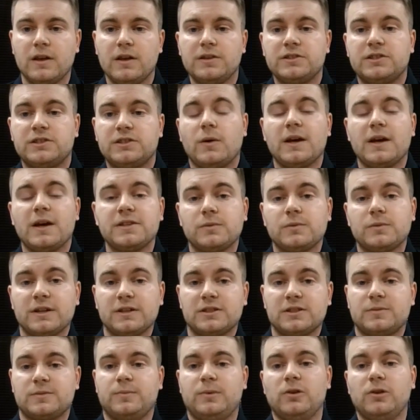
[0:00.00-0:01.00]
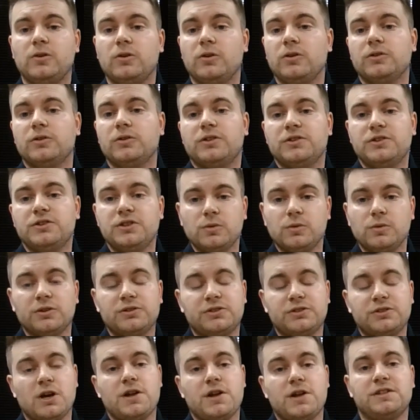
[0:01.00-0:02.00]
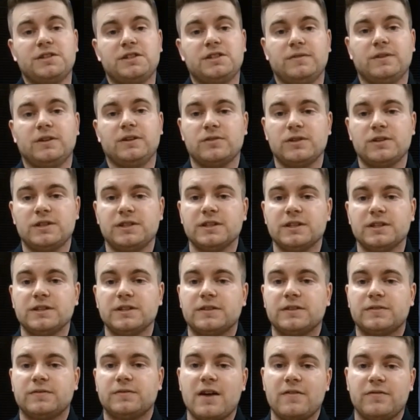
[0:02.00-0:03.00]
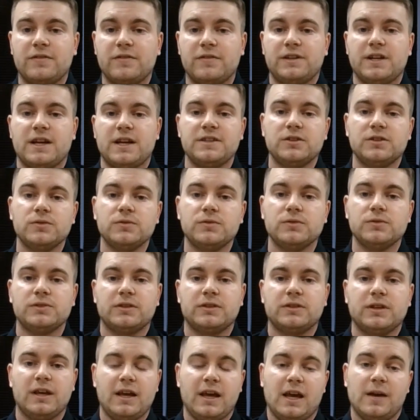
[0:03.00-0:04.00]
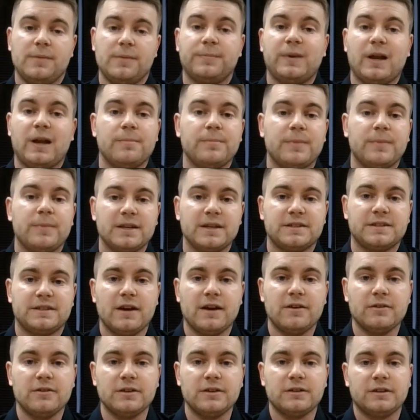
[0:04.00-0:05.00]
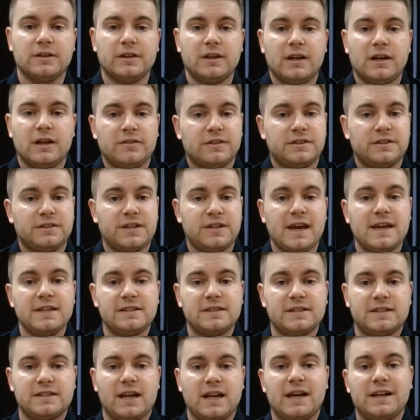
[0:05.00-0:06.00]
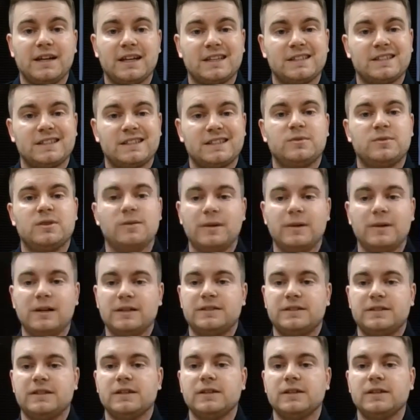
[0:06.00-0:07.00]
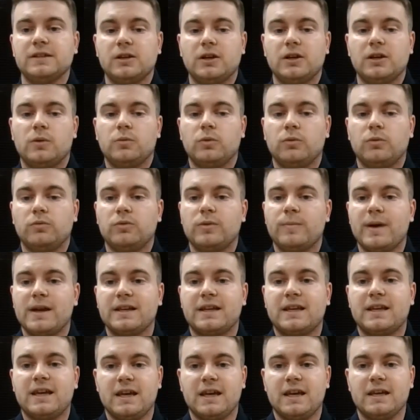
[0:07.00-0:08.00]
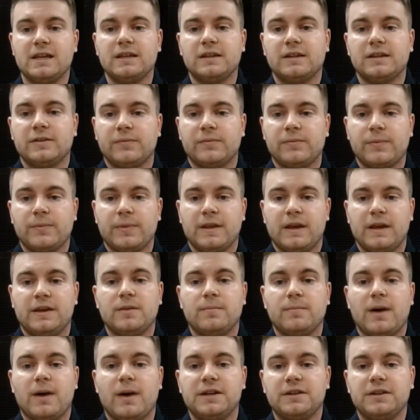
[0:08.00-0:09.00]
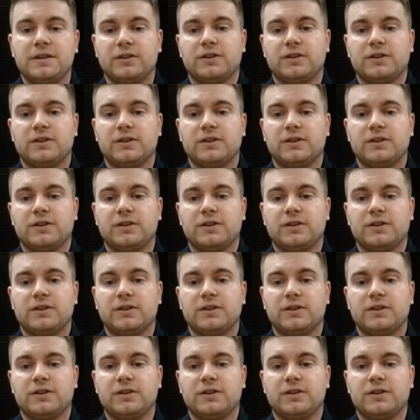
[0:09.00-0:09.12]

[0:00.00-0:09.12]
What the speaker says: So as we explore the new alternative ingredients for everyday use in plant-based dairy, the taste and acceptability will remain key in the mind of the